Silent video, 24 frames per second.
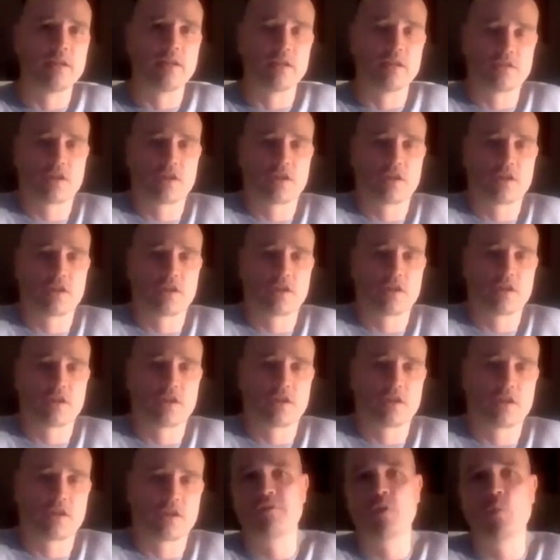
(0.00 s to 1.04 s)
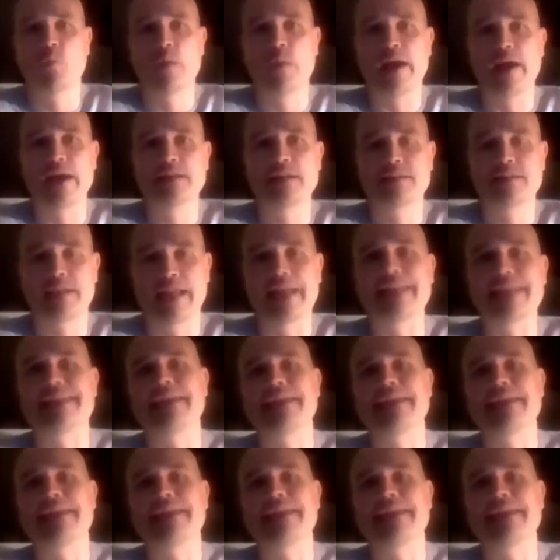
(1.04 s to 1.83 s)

there's a club uh, at different ways to get